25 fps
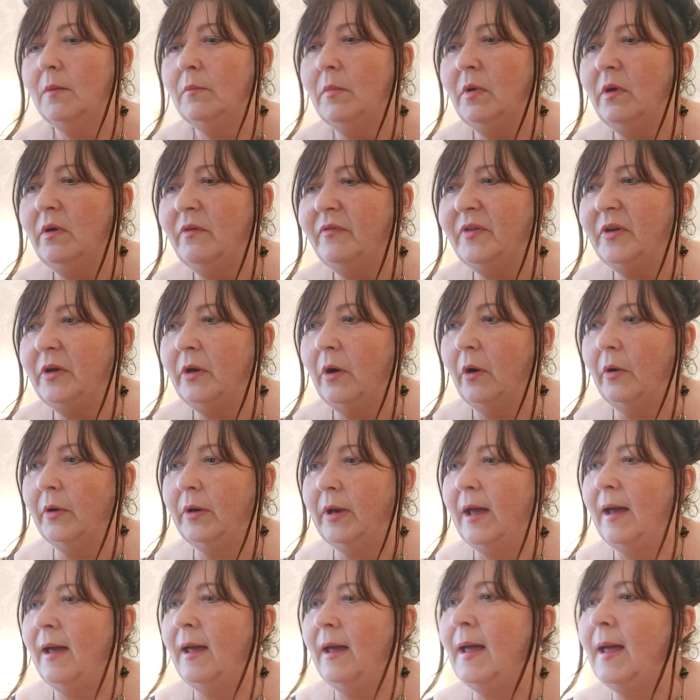Moving
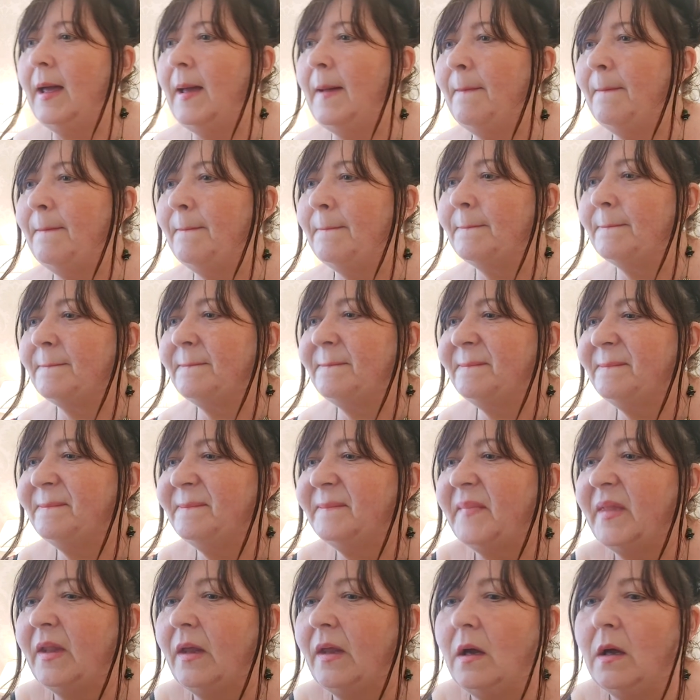on,
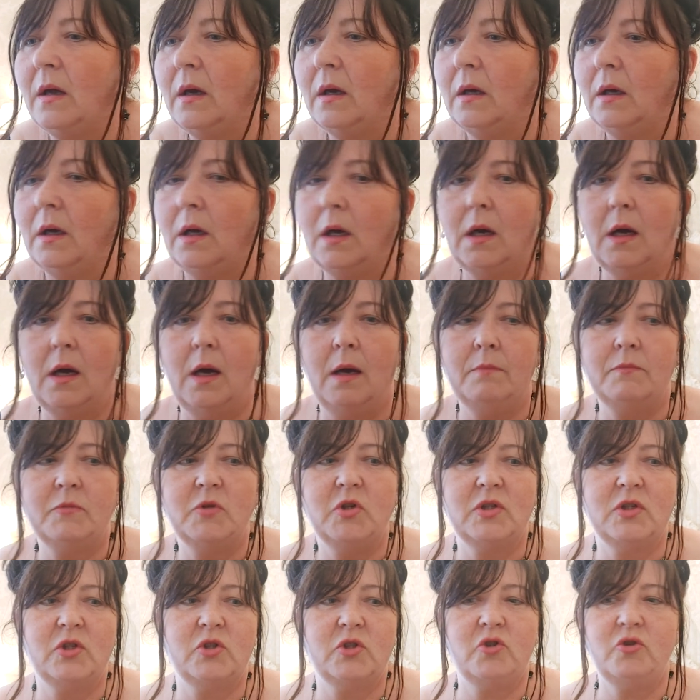I'm
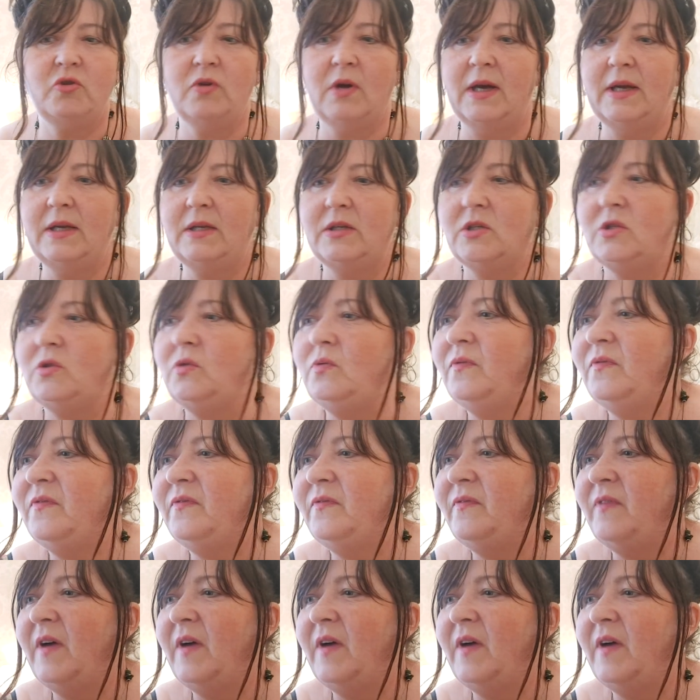just trying to